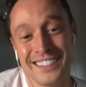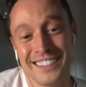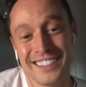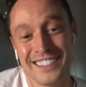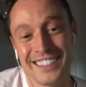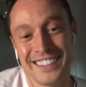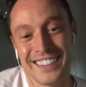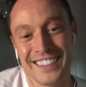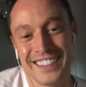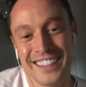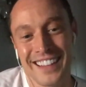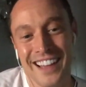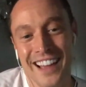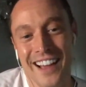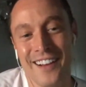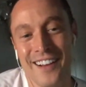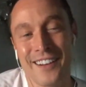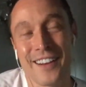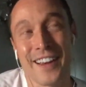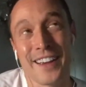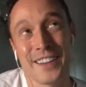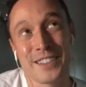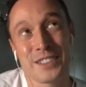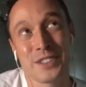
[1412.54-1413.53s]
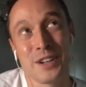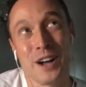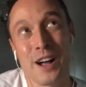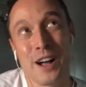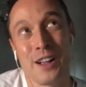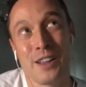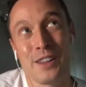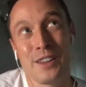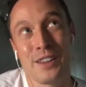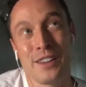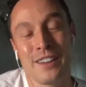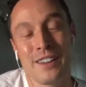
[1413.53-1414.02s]
Yeah. Okay, so
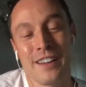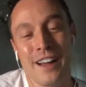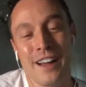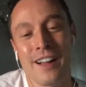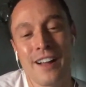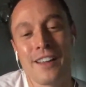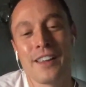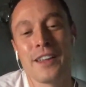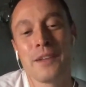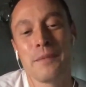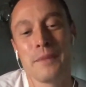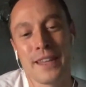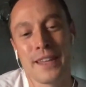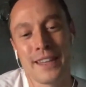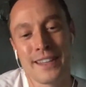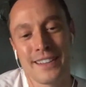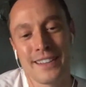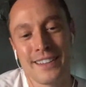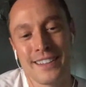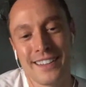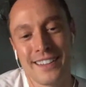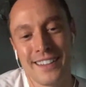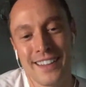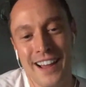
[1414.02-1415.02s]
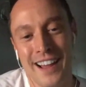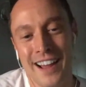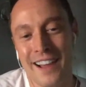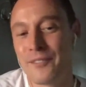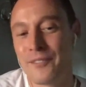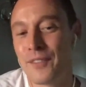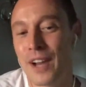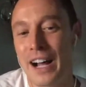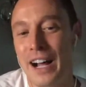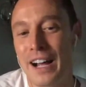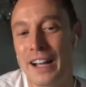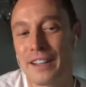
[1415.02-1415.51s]
I'll admit I'm
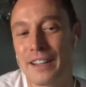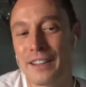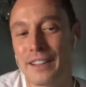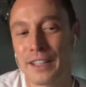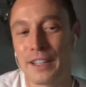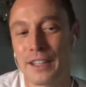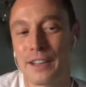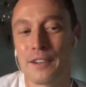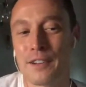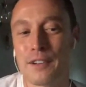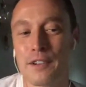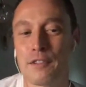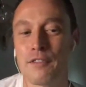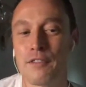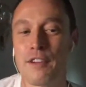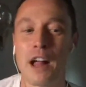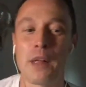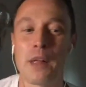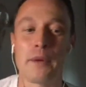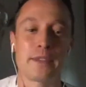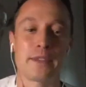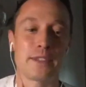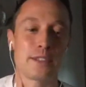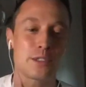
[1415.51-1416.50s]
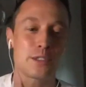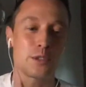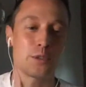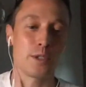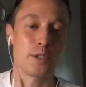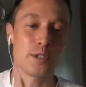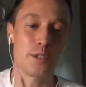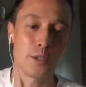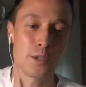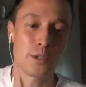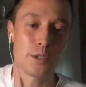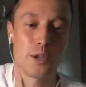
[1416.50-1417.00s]
not like following the story
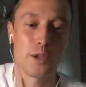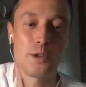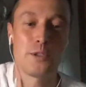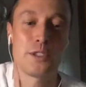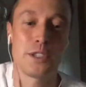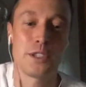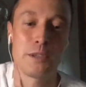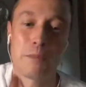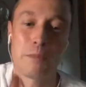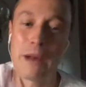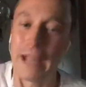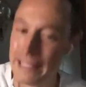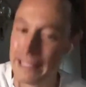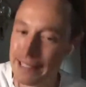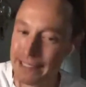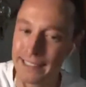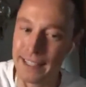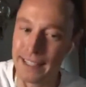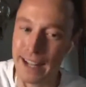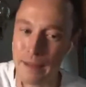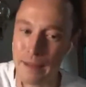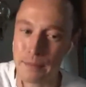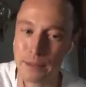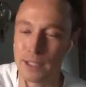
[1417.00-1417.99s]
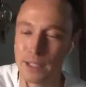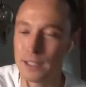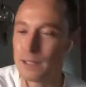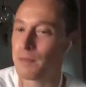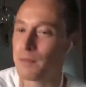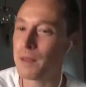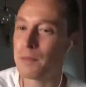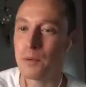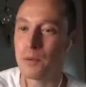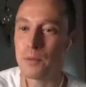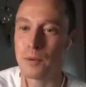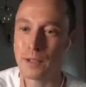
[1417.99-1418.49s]
too closely. My synopsis,
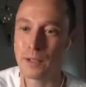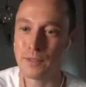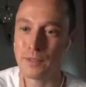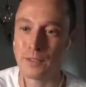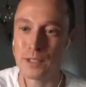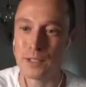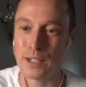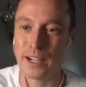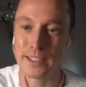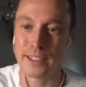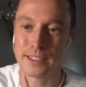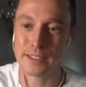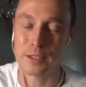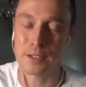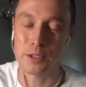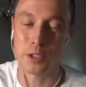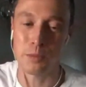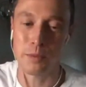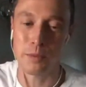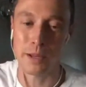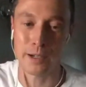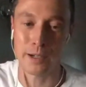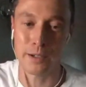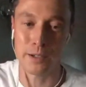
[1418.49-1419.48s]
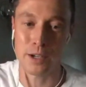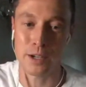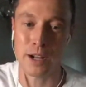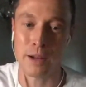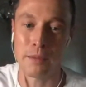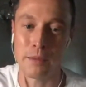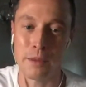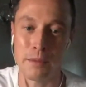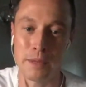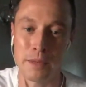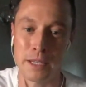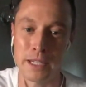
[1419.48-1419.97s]
maybe one of you guys could do a better job
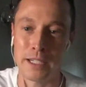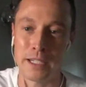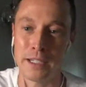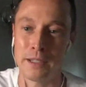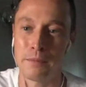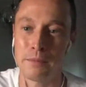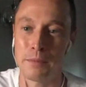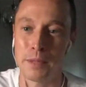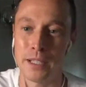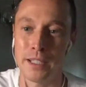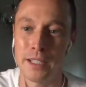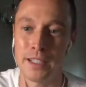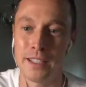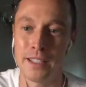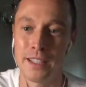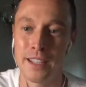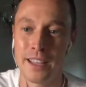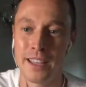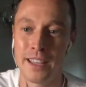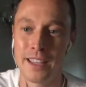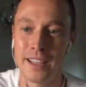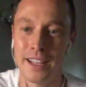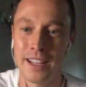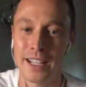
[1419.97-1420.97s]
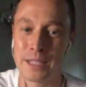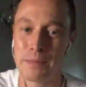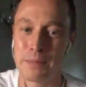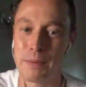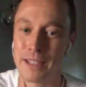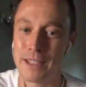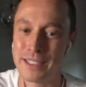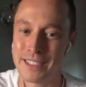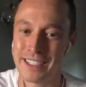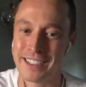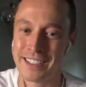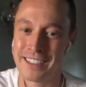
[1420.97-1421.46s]
than me, but it's
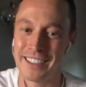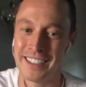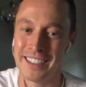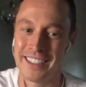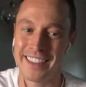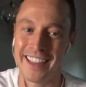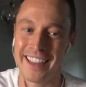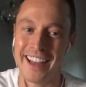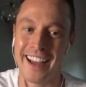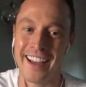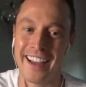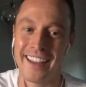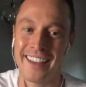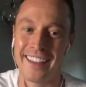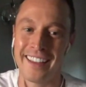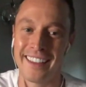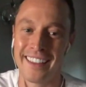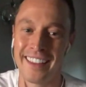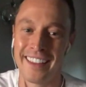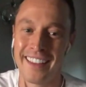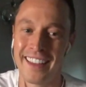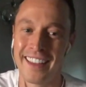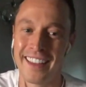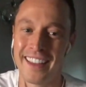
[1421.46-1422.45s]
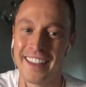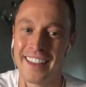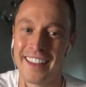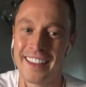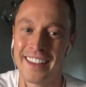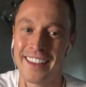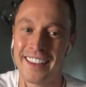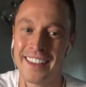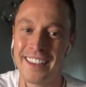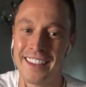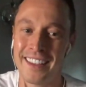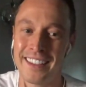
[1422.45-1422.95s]
basically that
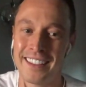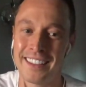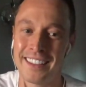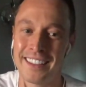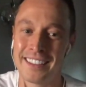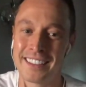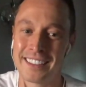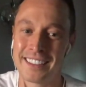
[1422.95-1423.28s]
he's